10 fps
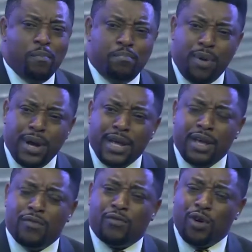Money,
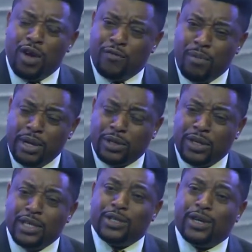money for your information,
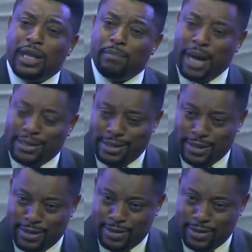is not a bad thing.